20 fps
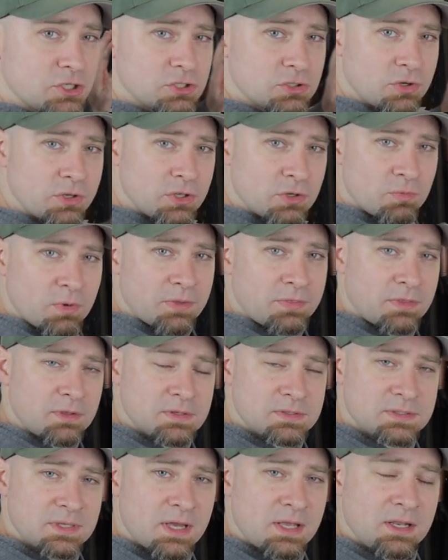of show you what
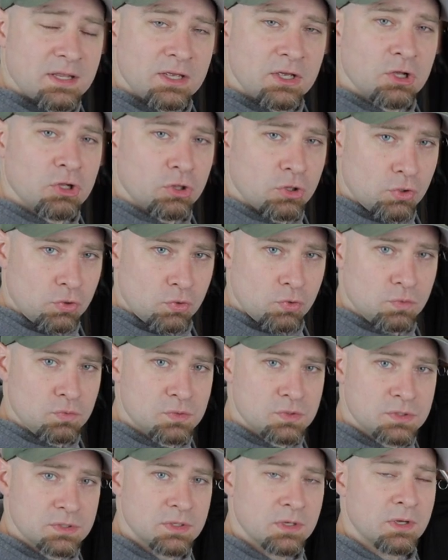the set
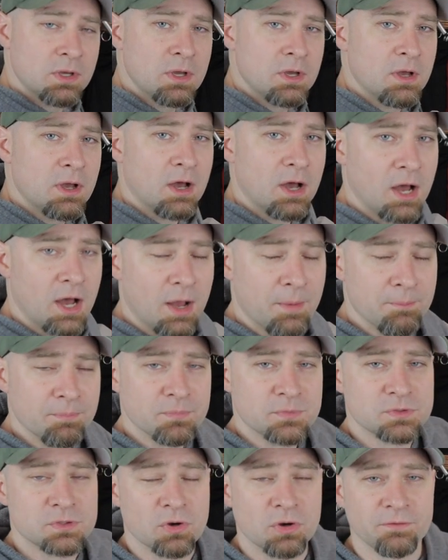includes.
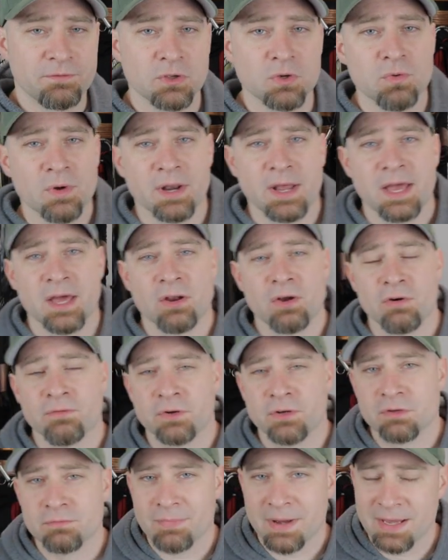Um, so if you want to head
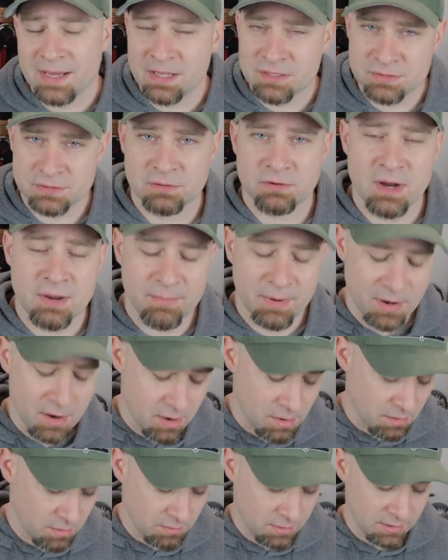over to my Instagram
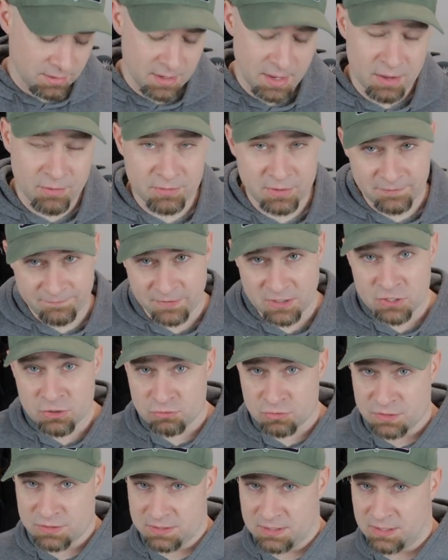account if
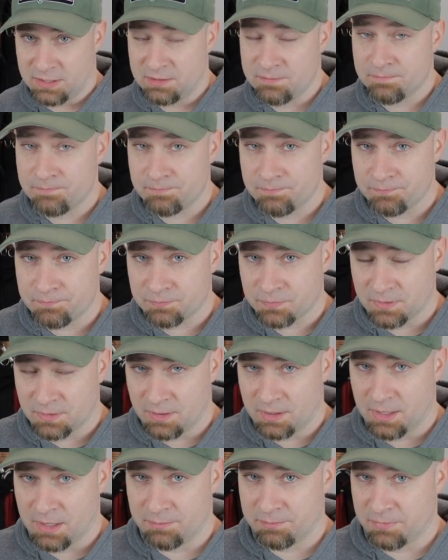interested,
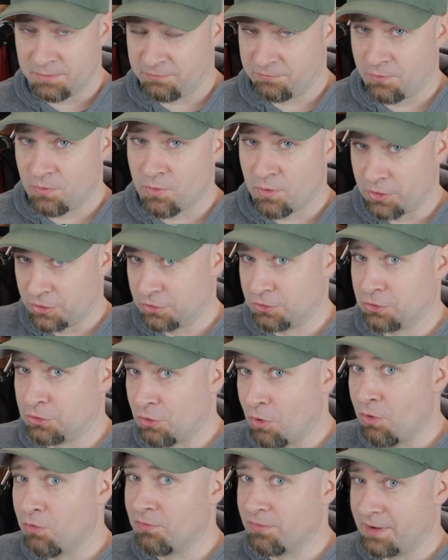um, before you
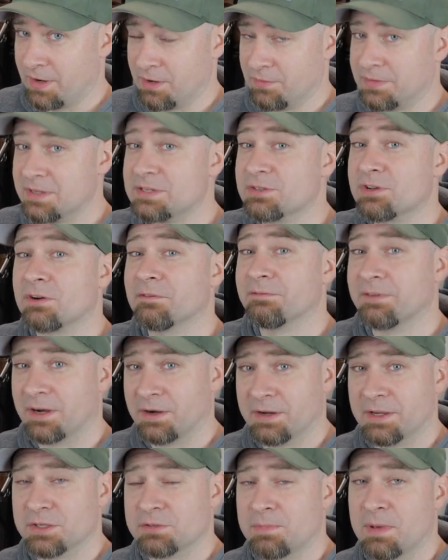go over there, these are
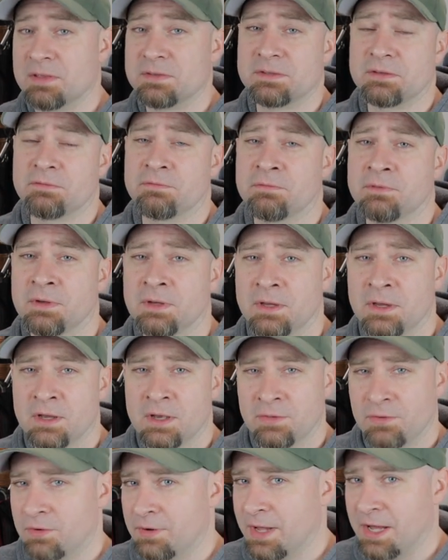very expensive.
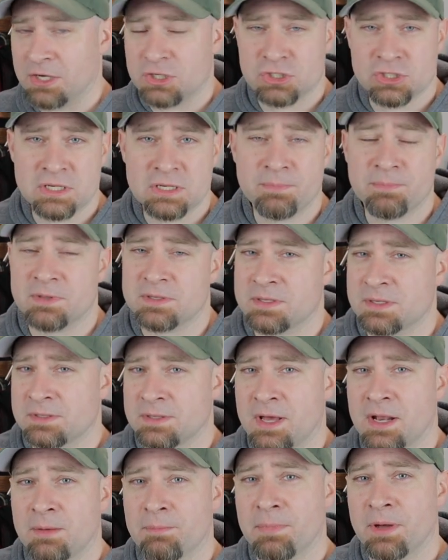They're not cheap. This is
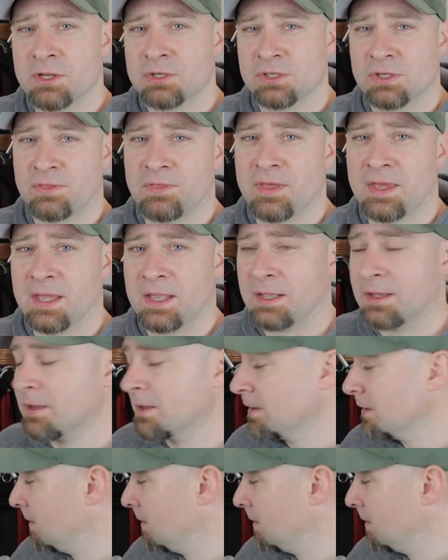not a budget thing.